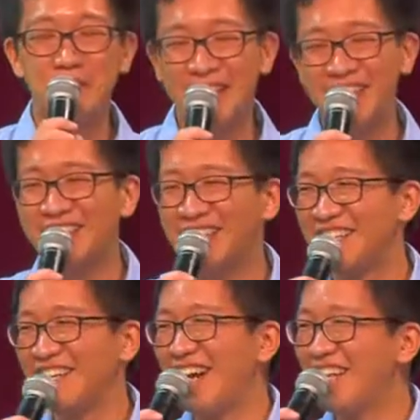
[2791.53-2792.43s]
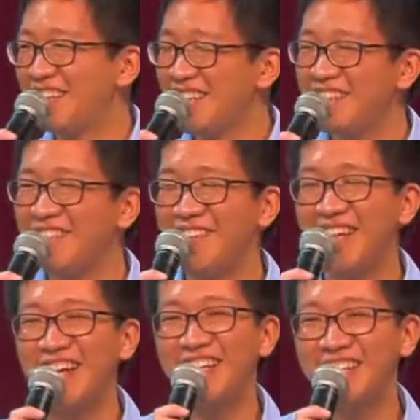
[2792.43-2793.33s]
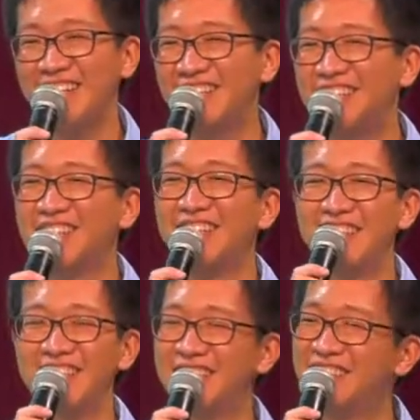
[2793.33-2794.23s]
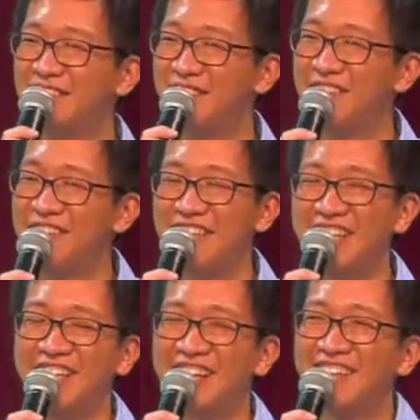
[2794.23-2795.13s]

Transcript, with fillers: but I think behind this is a very